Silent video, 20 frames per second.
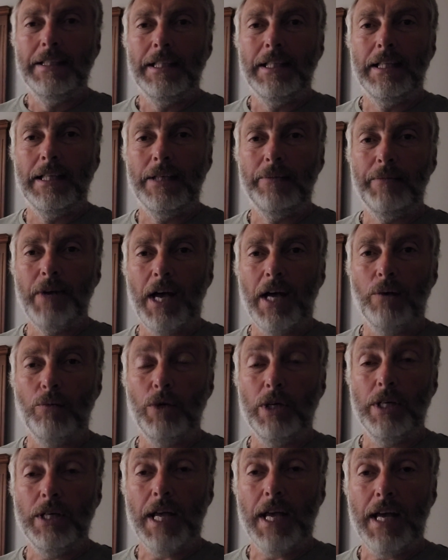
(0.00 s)

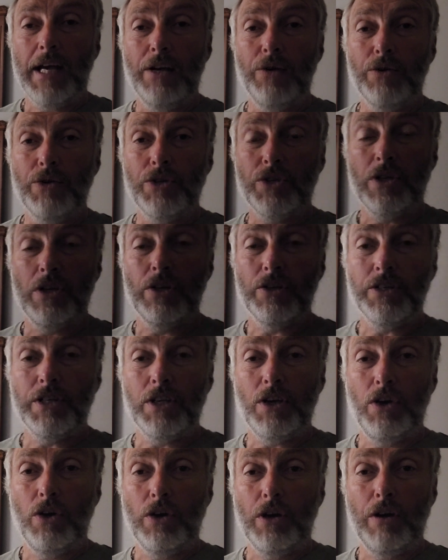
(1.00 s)
And we're now
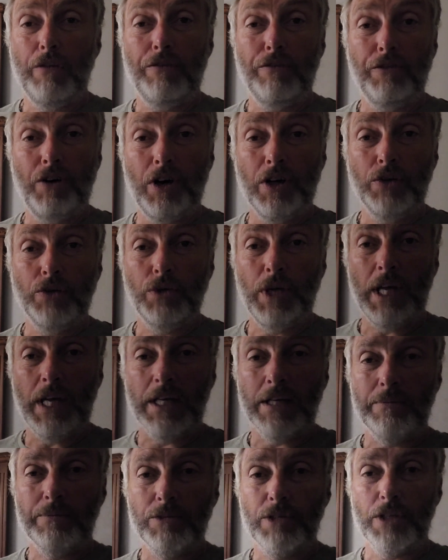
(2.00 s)
starting on our final
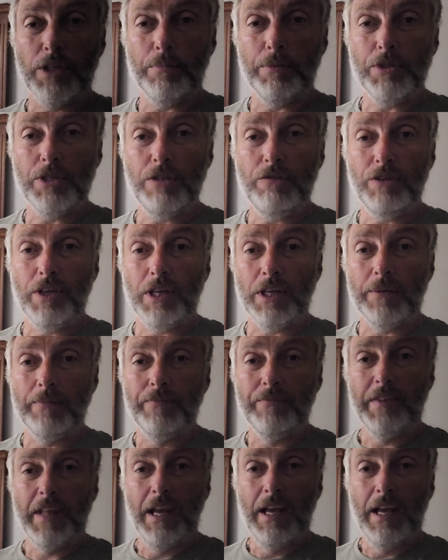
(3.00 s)
leg to the Pacific,